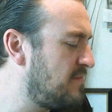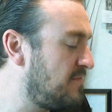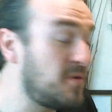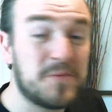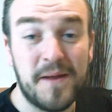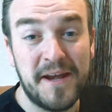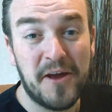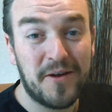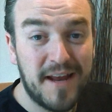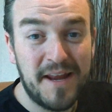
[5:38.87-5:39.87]
Not spending
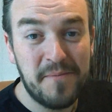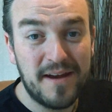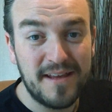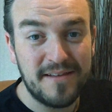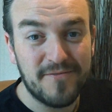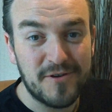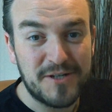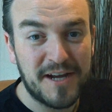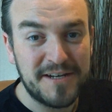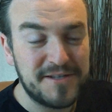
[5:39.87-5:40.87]
hardly any money for a
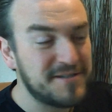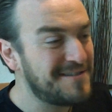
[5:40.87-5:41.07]
change.